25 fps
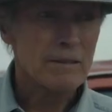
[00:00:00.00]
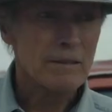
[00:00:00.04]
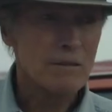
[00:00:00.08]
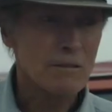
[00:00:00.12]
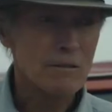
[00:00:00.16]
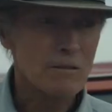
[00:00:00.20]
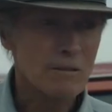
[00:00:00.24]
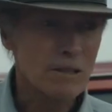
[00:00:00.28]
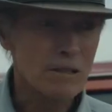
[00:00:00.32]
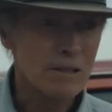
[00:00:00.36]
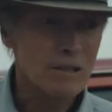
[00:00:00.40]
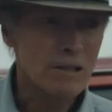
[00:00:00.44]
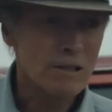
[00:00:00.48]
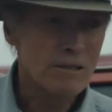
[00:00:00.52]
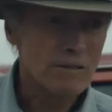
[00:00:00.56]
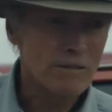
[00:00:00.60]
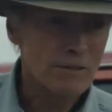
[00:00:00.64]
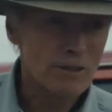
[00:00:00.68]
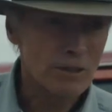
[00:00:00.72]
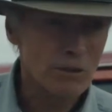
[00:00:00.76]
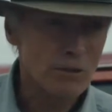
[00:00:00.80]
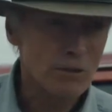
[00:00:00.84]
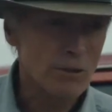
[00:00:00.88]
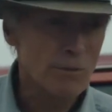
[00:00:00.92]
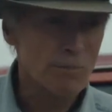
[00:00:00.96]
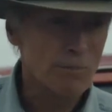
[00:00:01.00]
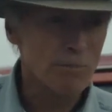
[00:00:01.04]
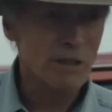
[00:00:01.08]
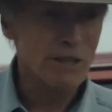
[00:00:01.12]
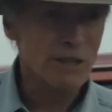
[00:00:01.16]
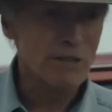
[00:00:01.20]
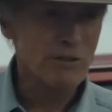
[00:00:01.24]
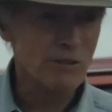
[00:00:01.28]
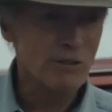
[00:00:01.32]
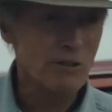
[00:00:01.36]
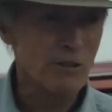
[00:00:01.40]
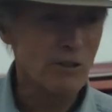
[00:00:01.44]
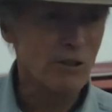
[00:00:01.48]
friend's
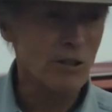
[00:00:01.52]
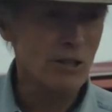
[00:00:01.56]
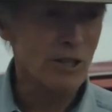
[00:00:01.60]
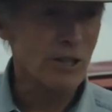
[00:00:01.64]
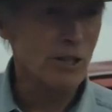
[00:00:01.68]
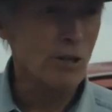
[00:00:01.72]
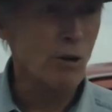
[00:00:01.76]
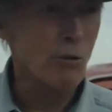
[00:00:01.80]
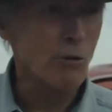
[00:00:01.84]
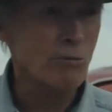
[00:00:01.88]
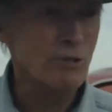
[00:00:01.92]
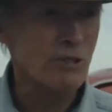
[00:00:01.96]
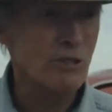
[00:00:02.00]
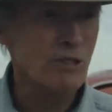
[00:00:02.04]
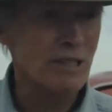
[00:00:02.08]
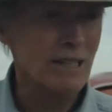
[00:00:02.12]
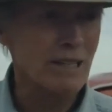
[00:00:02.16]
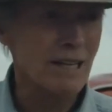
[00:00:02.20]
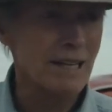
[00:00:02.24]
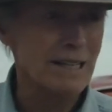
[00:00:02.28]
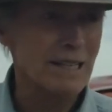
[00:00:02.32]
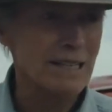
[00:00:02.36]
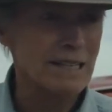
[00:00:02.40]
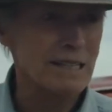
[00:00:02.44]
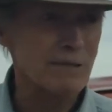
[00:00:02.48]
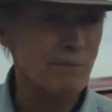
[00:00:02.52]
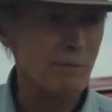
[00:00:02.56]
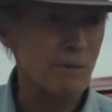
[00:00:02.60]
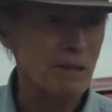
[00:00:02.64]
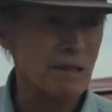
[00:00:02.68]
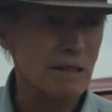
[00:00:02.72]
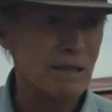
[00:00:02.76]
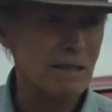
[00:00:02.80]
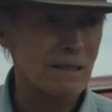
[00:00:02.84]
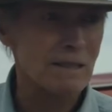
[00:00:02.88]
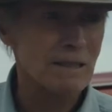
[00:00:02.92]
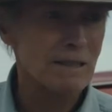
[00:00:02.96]
son, who his friend's